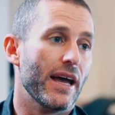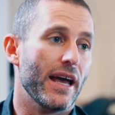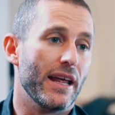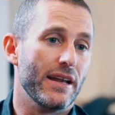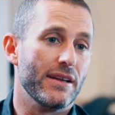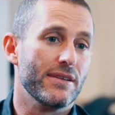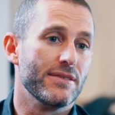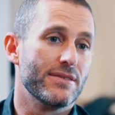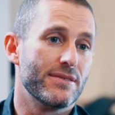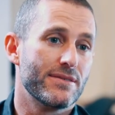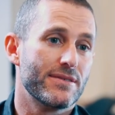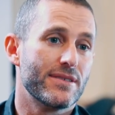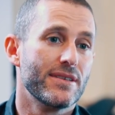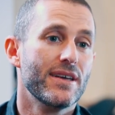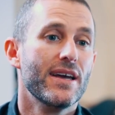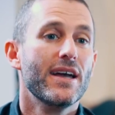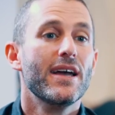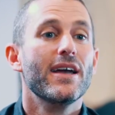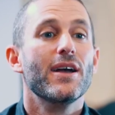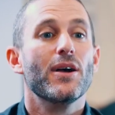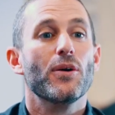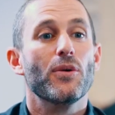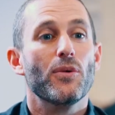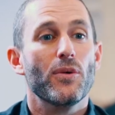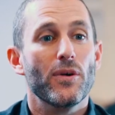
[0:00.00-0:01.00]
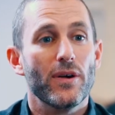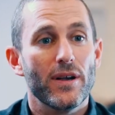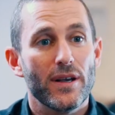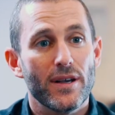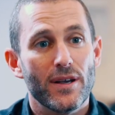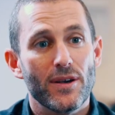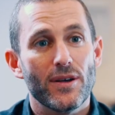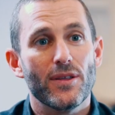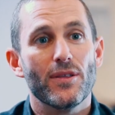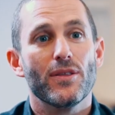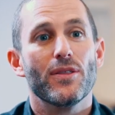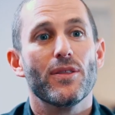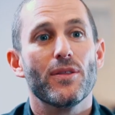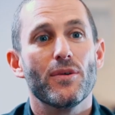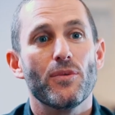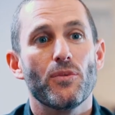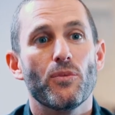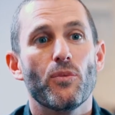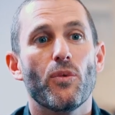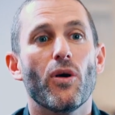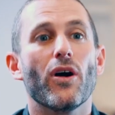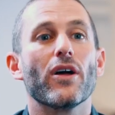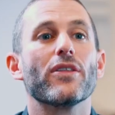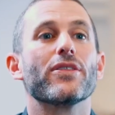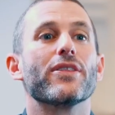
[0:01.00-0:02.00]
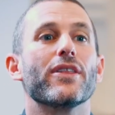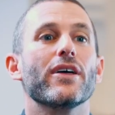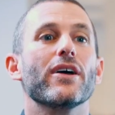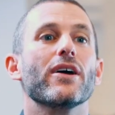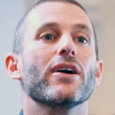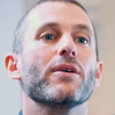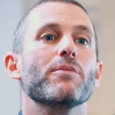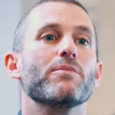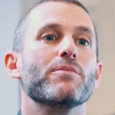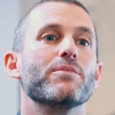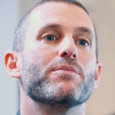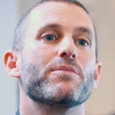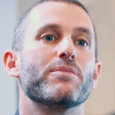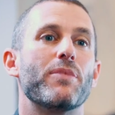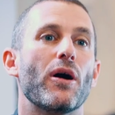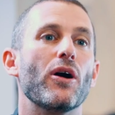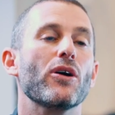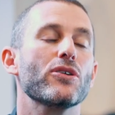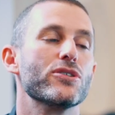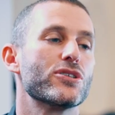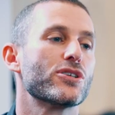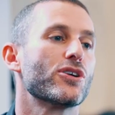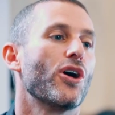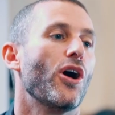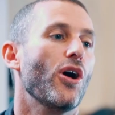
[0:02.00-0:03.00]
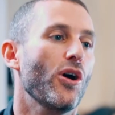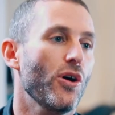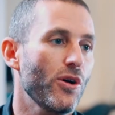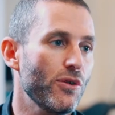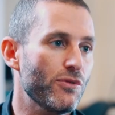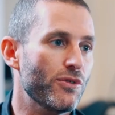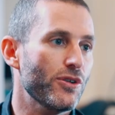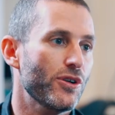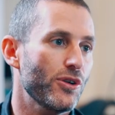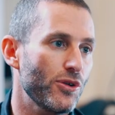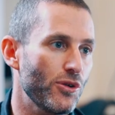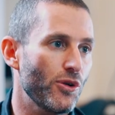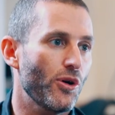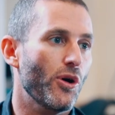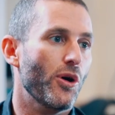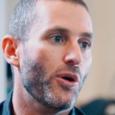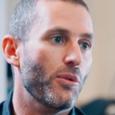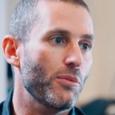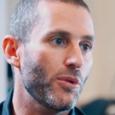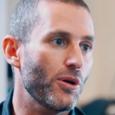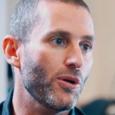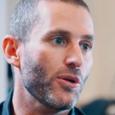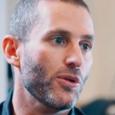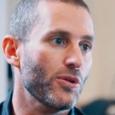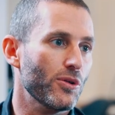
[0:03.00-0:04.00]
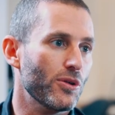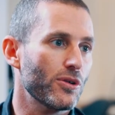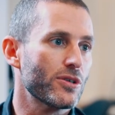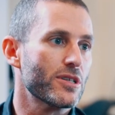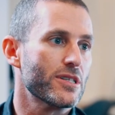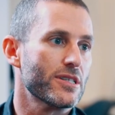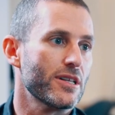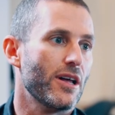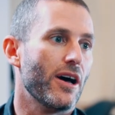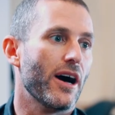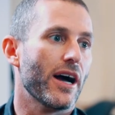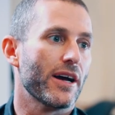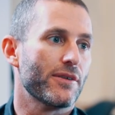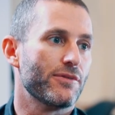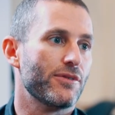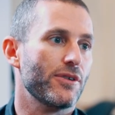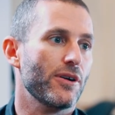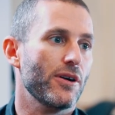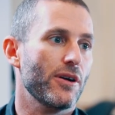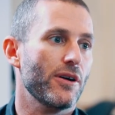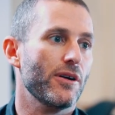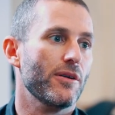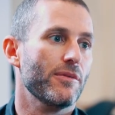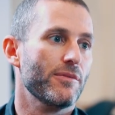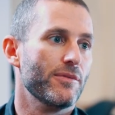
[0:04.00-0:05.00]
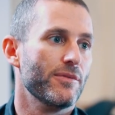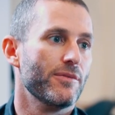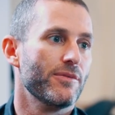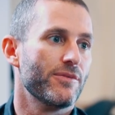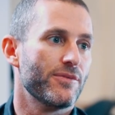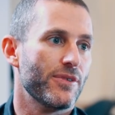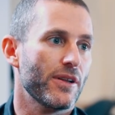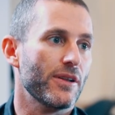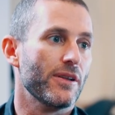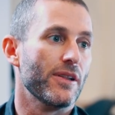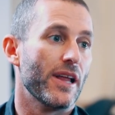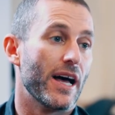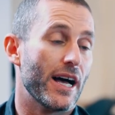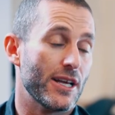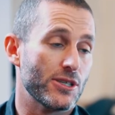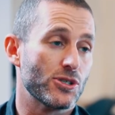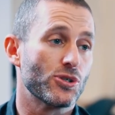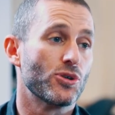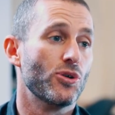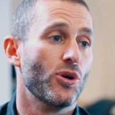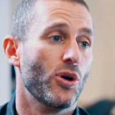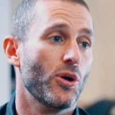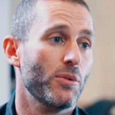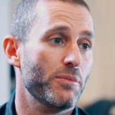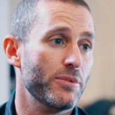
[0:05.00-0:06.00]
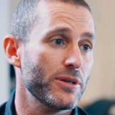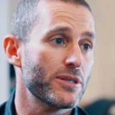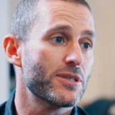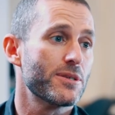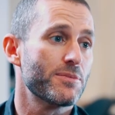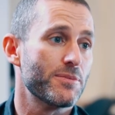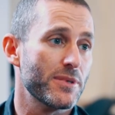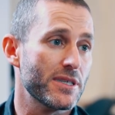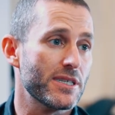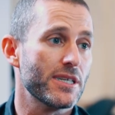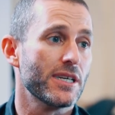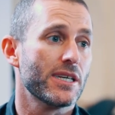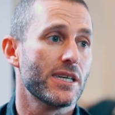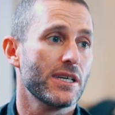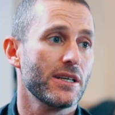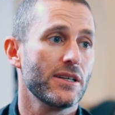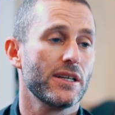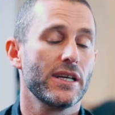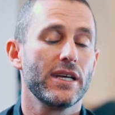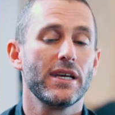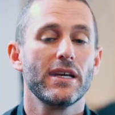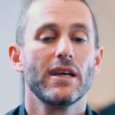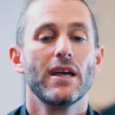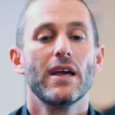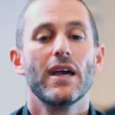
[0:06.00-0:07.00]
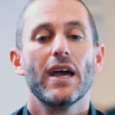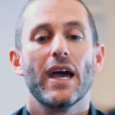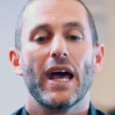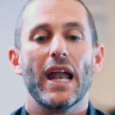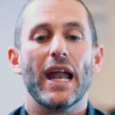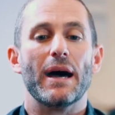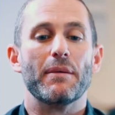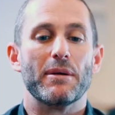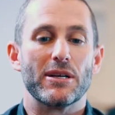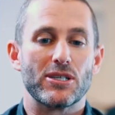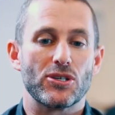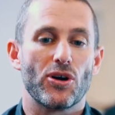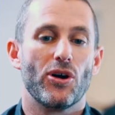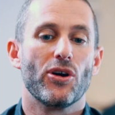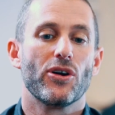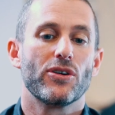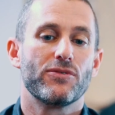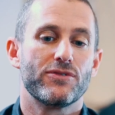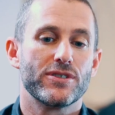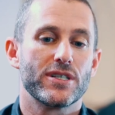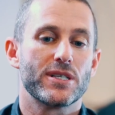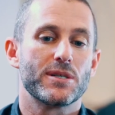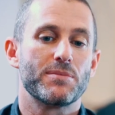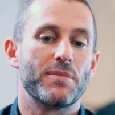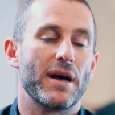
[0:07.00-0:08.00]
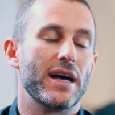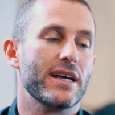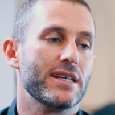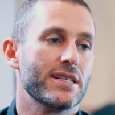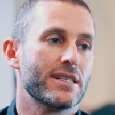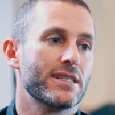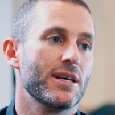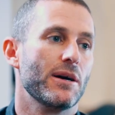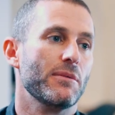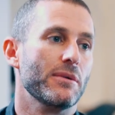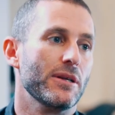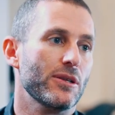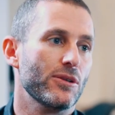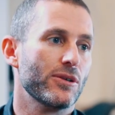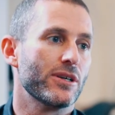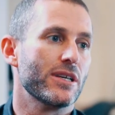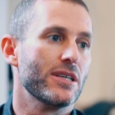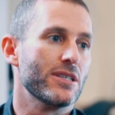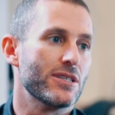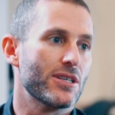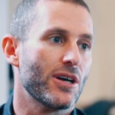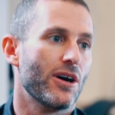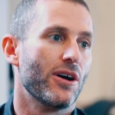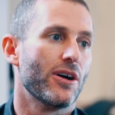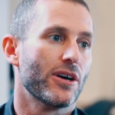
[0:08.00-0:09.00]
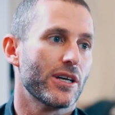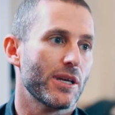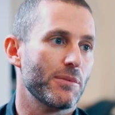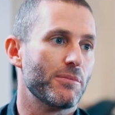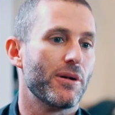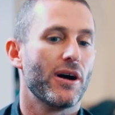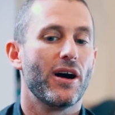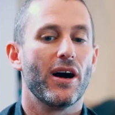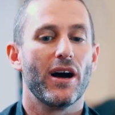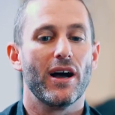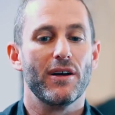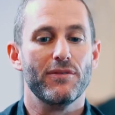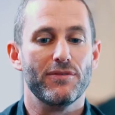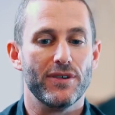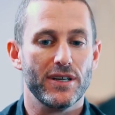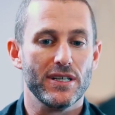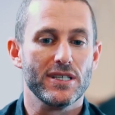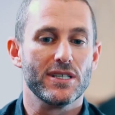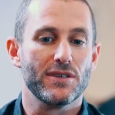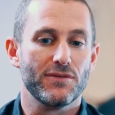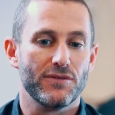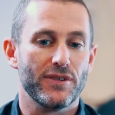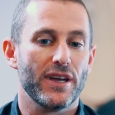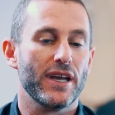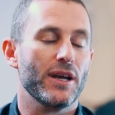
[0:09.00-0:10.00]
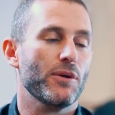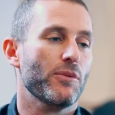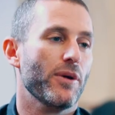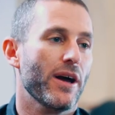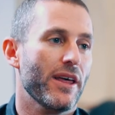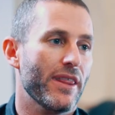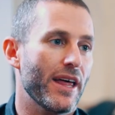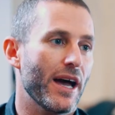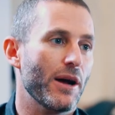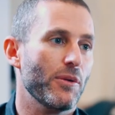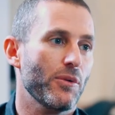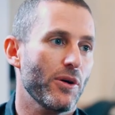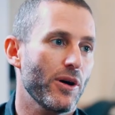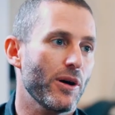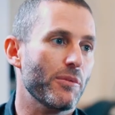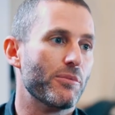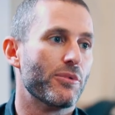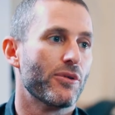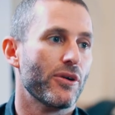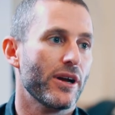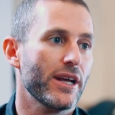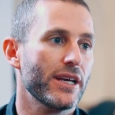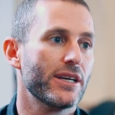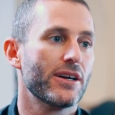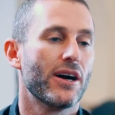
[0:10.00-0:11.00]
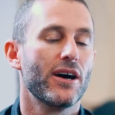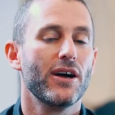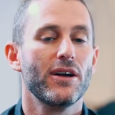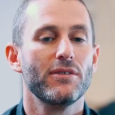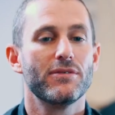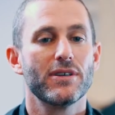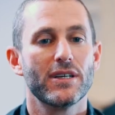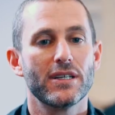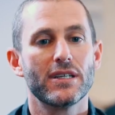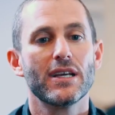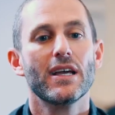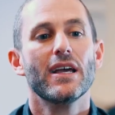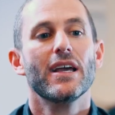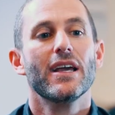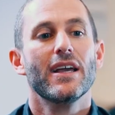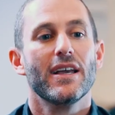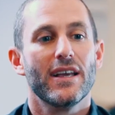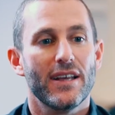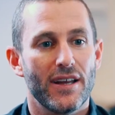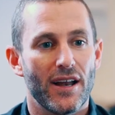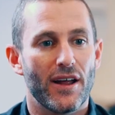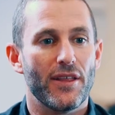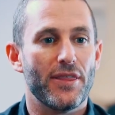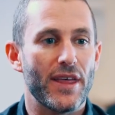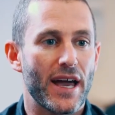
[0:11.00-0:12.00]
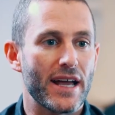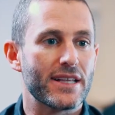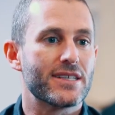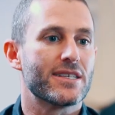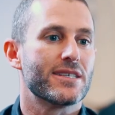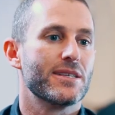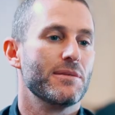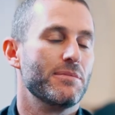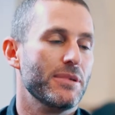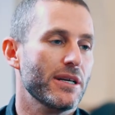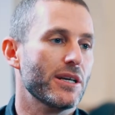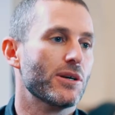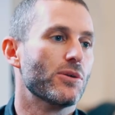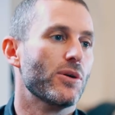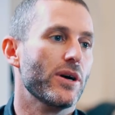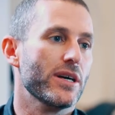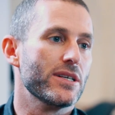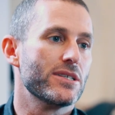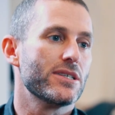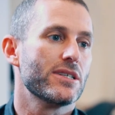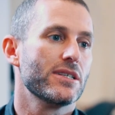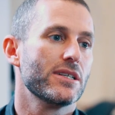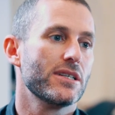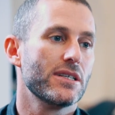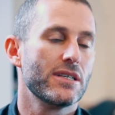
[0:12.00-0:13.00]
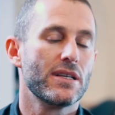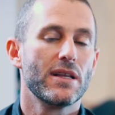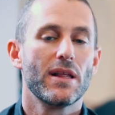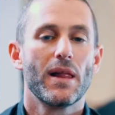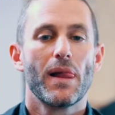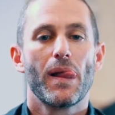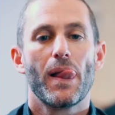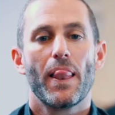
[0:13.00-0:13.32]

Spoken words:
And what the post-COVID normal looks like for large corporates particularly, and how much office space they'll be looking to occupy vis-a-vis where they were pre-COVID, you know, that's the big question.